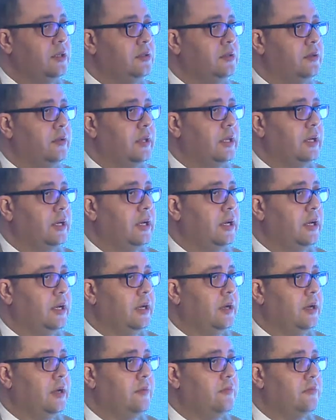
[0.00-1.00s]
to
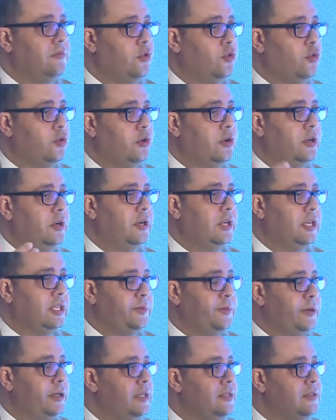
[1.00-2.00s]
the more
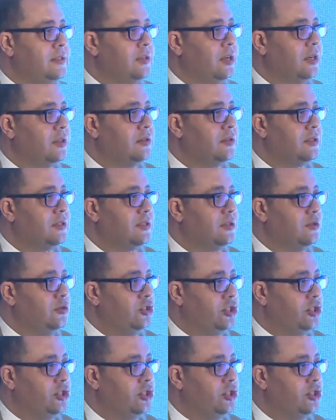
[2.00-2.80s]
experienced doctors to